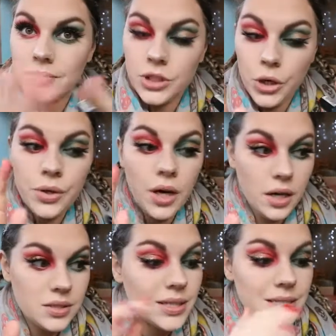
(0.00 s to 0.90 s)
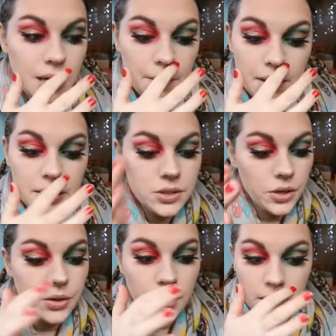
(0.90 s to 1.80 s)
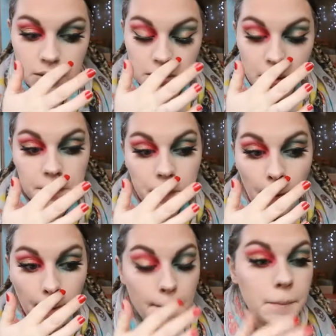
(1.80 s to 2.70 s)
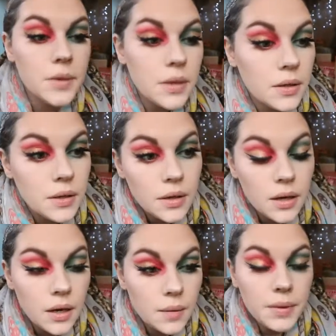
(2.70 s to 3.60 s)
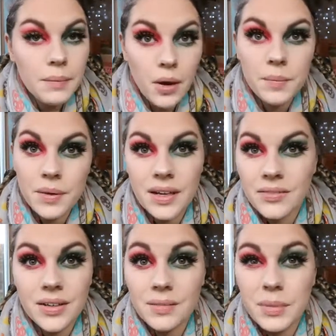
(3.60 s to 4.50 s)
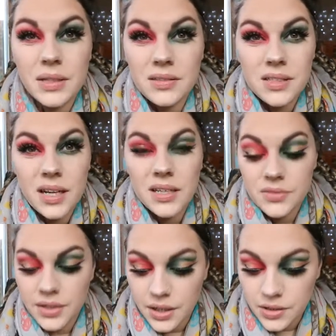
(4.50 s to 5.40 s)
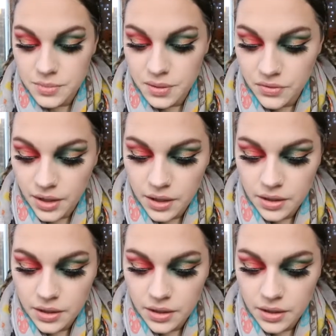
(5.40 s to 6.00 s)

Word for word: Don't ask. It's coming. Don't ask. It might be even in today's video, to be fair.